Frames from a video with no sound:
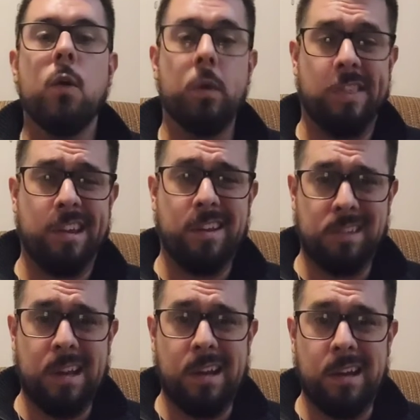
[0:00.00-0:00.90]
With
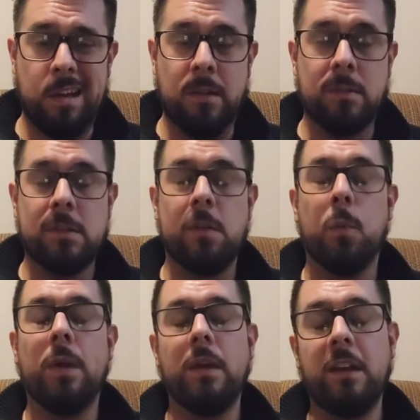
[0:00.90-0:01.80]
anxiety.
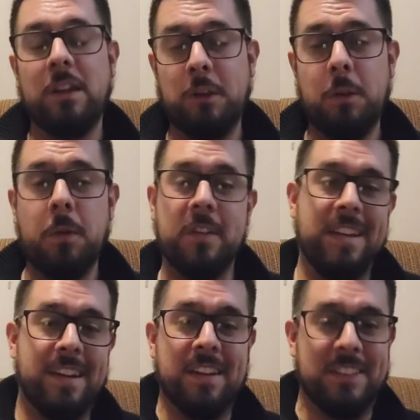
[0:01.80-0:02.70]
We use
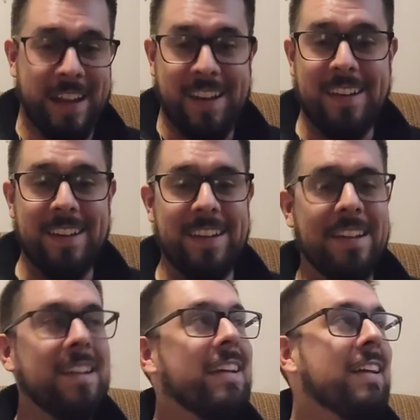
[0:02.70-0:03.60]
anxiety
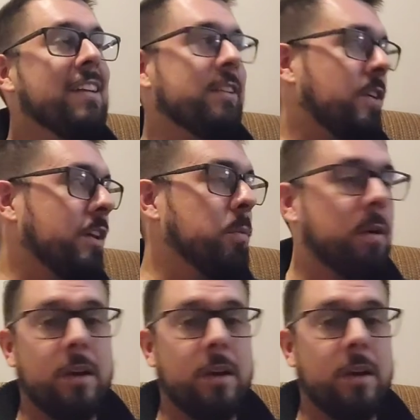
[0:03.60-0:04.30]
to transport